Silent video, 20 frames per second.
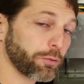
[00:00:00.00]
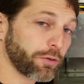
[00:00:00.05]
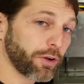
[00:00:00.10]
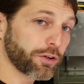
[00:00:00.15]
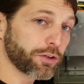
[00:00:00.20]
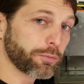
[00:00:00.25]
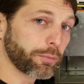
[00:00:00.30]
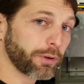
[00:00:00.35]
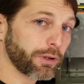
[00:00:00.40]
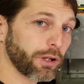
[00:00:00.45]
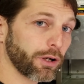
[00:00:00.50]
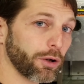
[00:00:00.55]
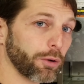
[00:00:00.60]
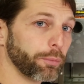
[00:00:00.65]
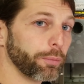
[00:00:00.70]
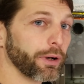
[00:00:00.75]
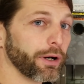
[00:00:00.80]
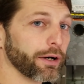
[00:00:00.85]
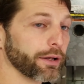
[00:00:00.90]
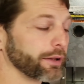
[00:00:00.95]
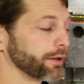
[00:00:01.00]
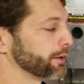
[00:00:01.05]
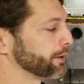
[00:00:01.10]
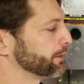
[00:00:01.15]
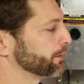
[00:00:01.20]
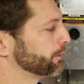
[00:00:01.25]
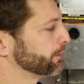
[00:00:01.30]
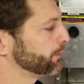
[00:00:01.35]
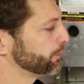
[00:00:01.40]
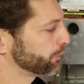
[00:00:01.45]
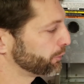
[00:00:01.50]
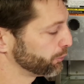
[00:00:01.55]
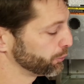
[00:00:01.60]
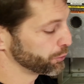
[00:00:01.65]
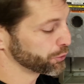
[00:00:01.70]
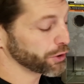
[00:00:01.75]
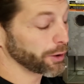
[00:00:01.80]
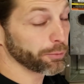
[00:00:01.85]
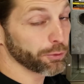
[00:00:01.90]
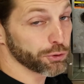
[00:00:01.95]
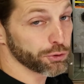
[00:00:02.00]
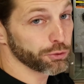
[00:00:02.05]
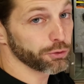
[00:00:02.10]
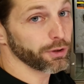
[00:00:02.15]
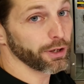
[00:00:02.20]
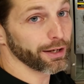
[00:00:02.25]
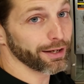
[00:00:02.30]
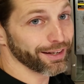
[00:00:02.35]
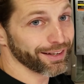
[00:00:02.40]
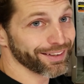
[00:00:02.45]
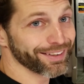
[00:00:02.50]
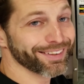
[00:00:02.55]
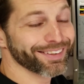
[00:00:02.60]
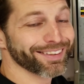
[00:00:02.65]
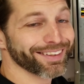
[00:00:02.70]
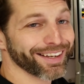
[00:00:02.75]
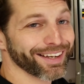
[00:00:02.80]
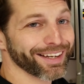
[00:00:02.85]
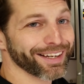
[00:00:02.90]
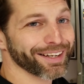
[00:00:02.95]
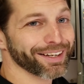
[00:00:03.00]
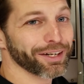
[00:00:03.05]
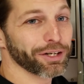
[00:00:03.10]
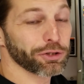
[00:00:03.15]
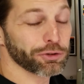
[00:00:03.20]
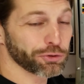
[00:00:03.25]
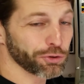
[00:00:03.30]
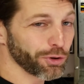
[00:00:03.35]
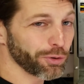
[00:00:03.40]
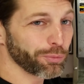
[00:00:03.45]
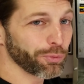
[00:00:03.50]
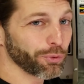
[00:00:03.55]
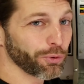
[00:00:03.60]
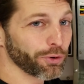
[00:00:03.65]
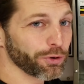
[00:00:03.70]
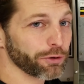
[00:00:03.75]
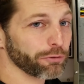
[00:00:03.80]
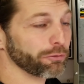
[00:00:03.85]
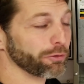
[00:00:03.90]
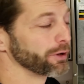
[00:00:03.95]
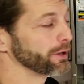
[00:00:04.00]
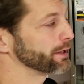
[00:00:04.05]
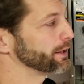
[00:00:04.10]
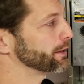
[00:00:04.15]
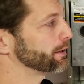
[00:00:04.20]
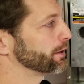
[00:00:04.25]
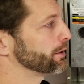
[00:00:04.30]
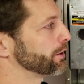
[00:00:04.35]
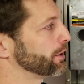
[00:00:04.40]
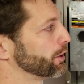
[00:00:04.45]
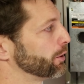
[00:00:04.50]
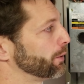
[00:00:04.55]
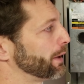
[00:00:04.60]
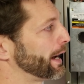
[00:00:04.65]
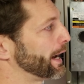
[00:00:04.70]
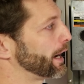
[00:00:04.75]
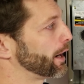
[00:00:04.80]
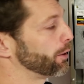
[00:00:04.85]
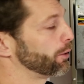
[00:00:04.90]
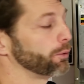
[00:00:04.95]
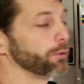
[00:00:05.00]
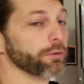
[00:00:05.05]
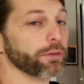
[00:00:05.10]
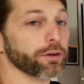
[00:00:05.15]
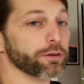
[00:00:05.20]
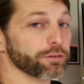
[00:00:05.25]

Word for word: section below, but to troubleshoot a control board, you really need to know how the